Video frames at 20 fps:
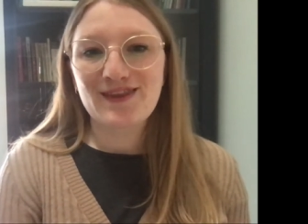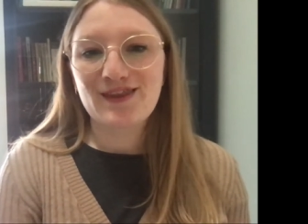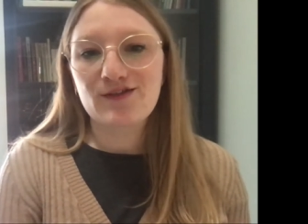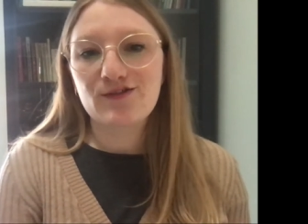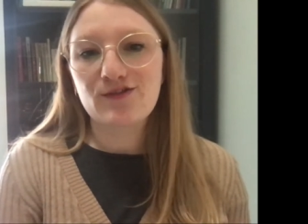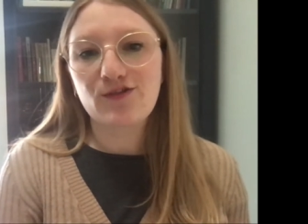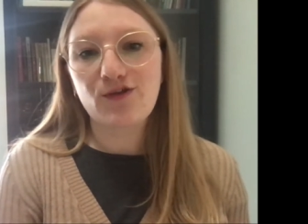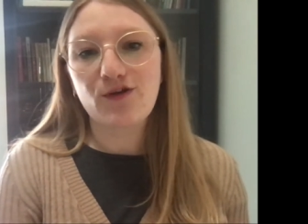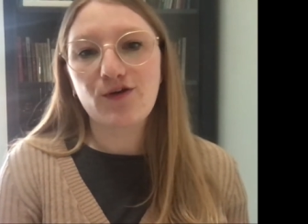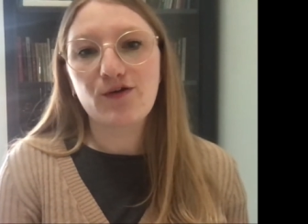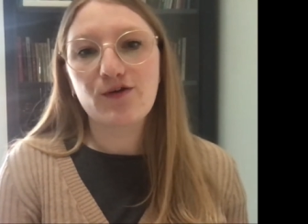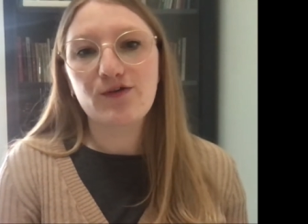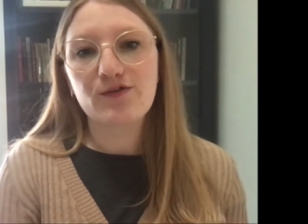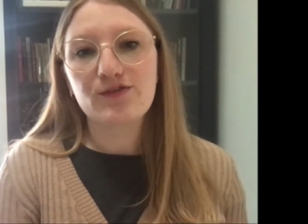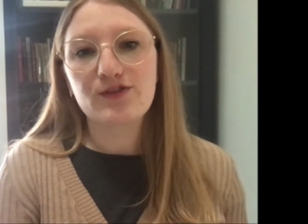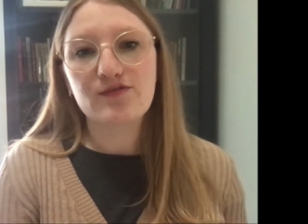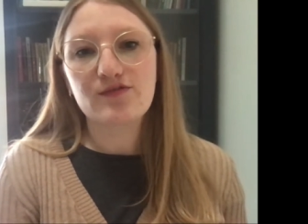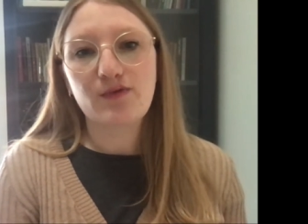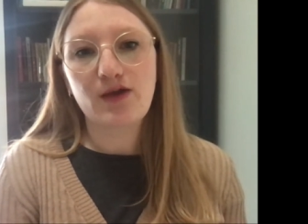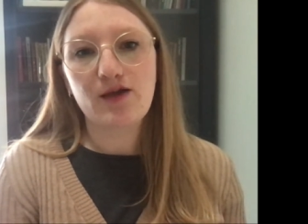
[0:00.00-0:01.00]
So
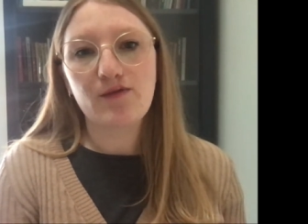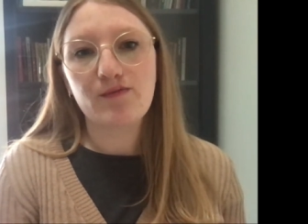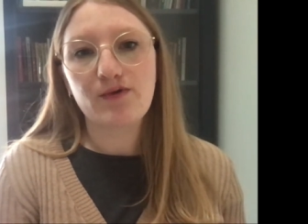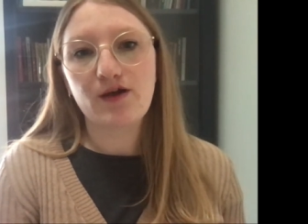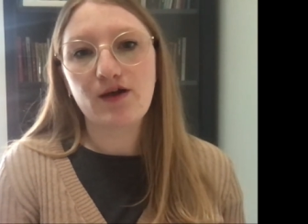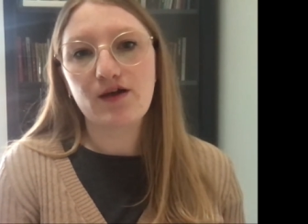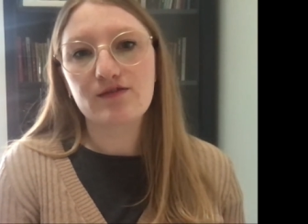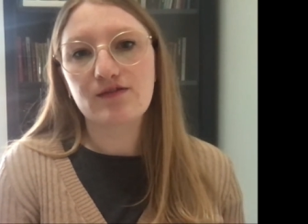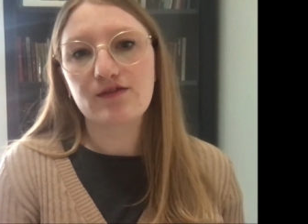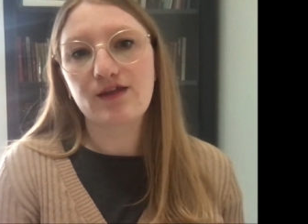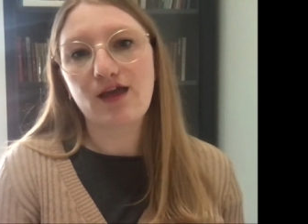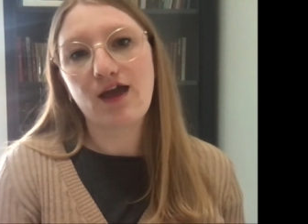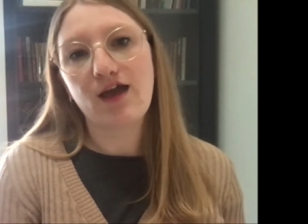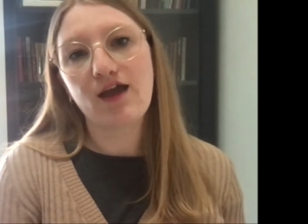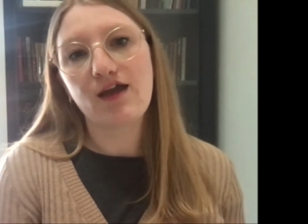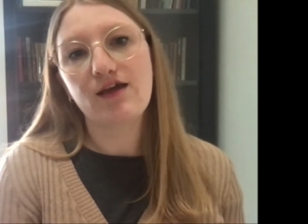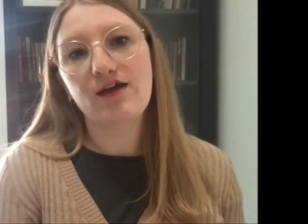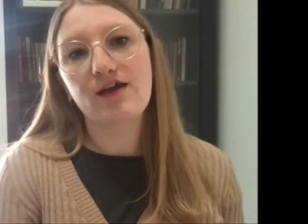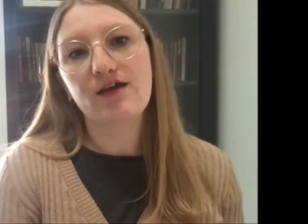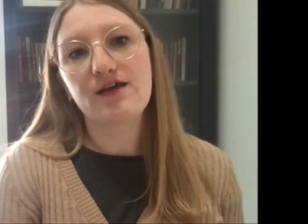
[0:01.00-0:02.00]
this paper
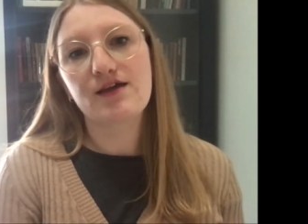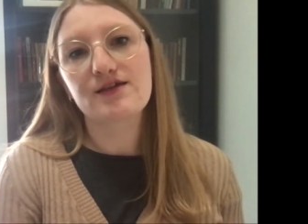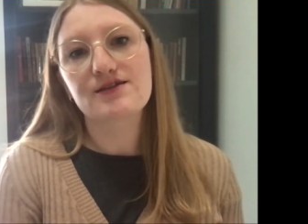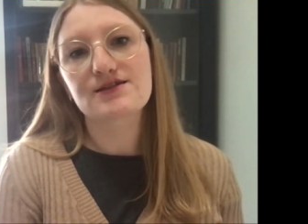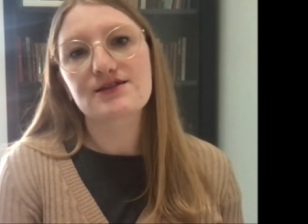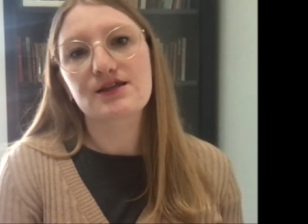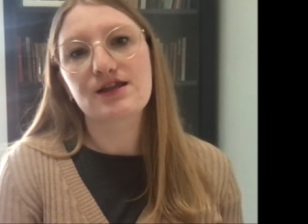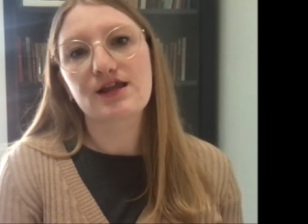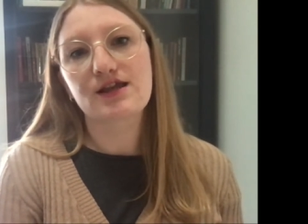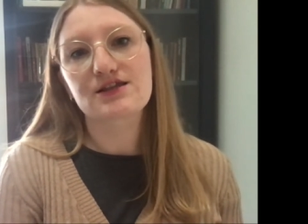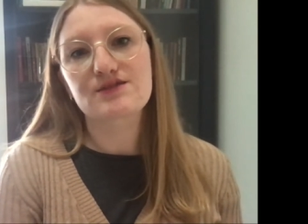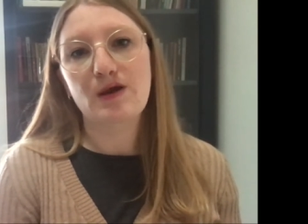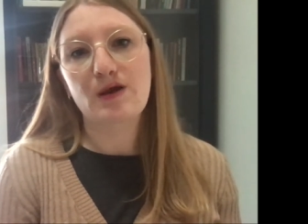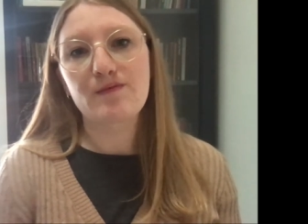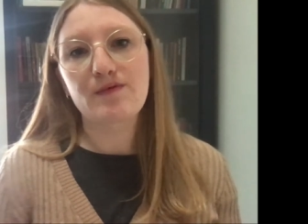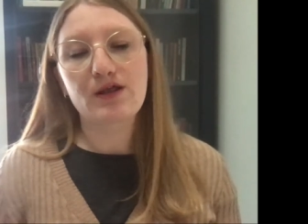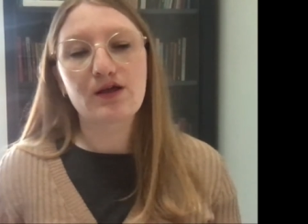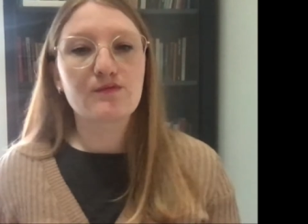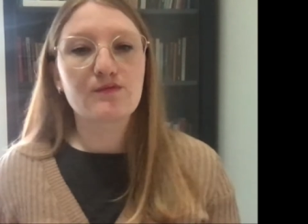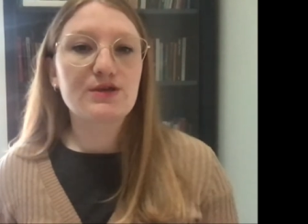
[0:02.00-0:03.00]
today is an
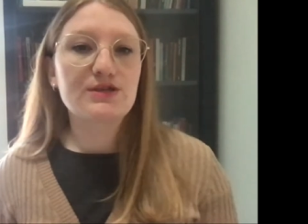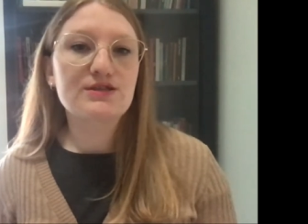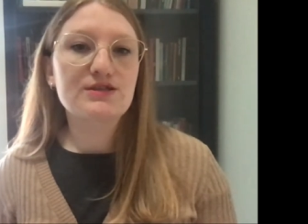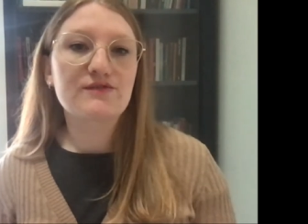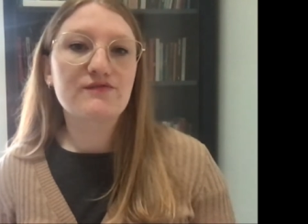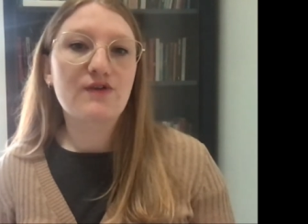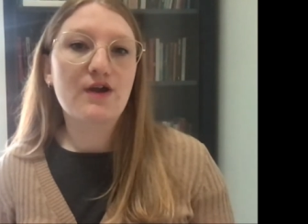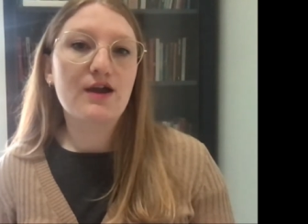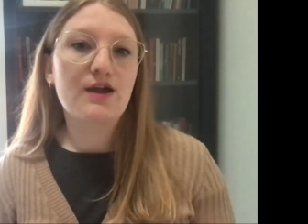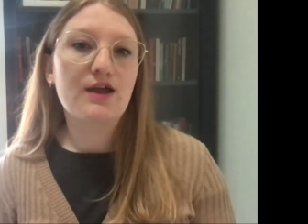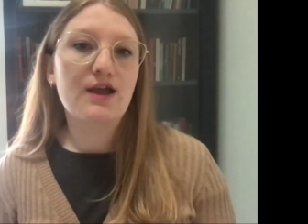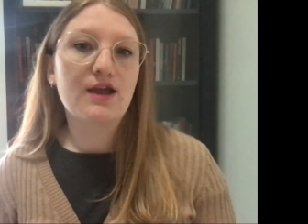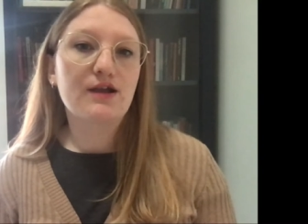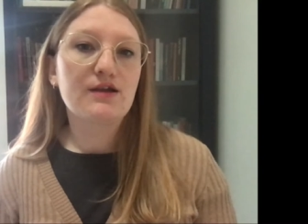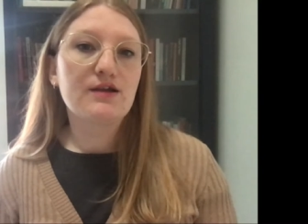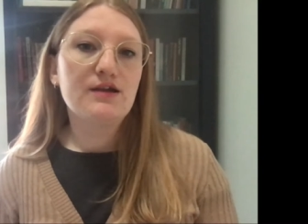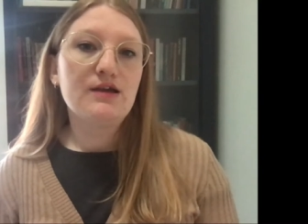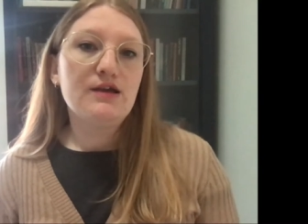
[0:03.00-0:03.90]
experimental piece of writing